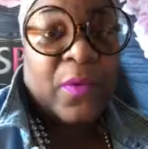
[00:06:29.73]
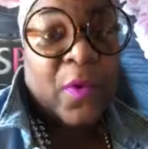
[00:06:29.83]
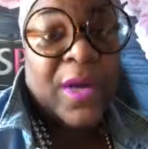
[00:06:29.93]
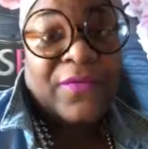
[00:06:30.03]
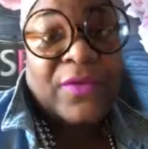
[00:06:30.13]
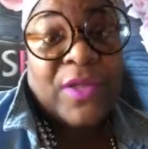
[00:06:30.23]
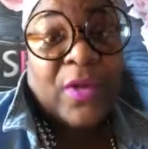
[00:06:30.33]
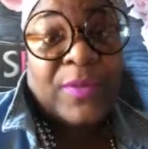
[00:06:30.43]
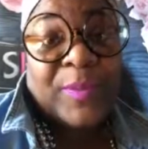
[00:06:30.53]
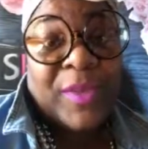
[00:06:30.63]
Or if you
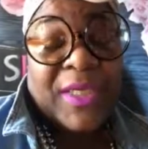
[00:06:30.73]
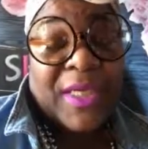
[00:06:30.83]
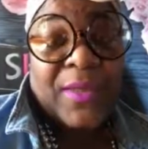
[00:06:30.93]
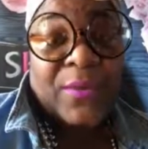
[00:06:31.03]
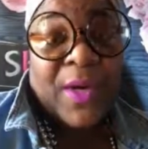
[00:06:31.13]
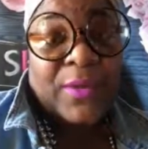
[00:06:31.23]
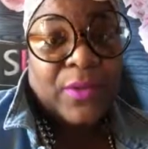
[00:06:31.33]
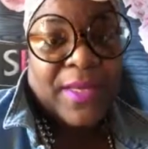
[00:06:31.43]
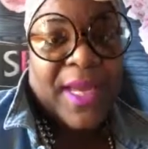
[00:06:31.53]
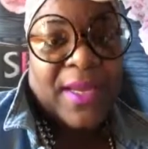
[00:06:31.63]
don't put in the work,
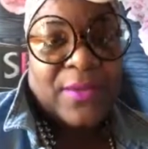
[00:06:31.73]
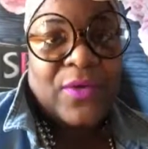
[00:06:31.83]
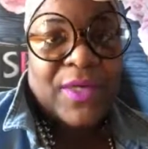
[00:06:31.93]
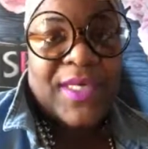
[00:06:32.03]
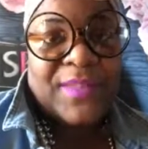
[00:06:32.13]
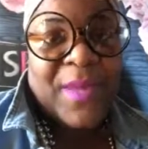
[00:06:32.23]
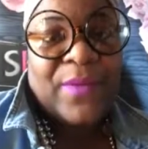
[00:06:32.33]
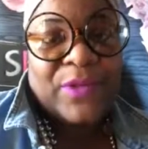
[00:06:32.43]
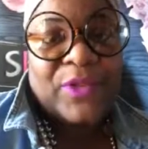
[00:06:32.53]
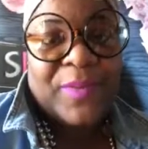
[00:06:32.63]
you can
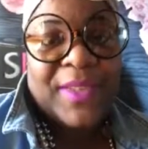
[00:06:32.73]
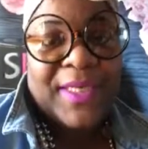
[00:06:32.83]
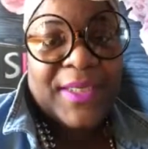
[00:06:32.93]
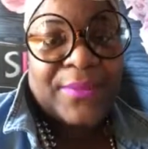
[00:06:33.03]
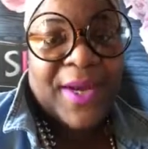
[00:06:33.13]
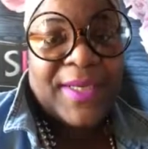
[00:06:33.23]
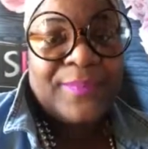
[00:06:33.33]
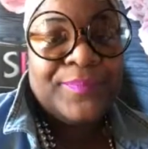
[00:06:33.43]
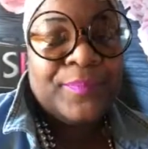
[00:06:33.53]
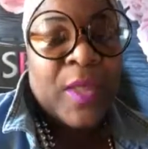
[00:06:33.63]
expect what you put in,
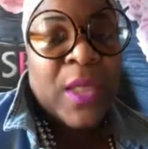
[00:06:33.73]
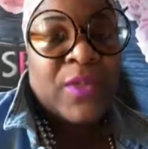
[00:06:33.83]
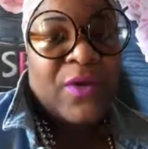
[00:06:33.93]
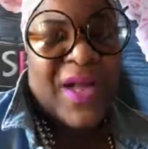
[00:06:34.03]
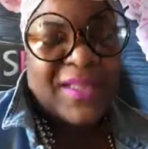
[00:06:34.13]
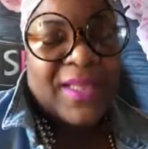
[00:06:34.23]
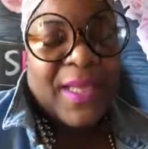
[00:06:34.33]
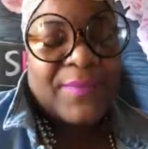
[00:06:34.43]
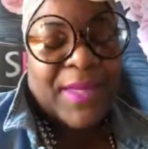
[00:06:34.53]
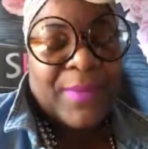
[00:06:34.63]
right? So I think
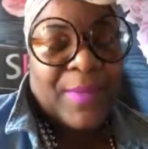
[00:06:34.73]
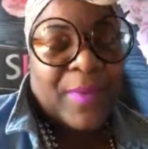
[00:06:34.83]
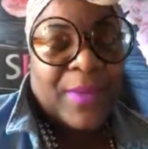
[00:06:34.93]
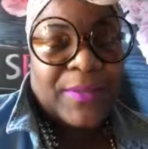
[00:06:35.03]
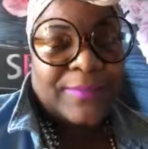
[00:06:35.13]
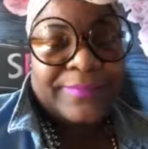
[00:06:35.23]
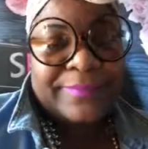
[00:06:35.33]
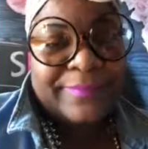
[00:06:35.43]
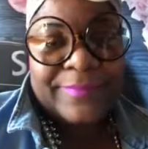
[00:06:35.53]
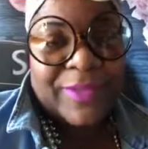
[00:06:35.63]
I made my point.
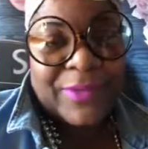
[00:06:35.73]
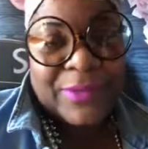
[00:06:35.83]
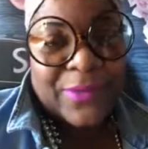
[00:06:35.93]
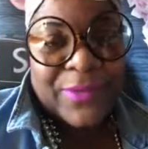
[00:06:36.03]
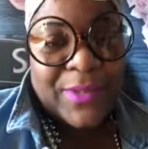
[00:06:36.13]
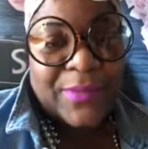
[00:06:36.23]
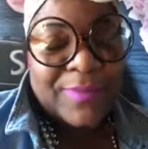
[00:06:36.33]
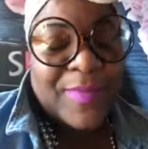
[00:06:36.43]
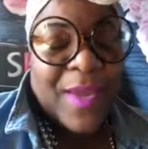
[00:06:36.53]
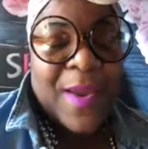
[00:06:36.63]
Just going on.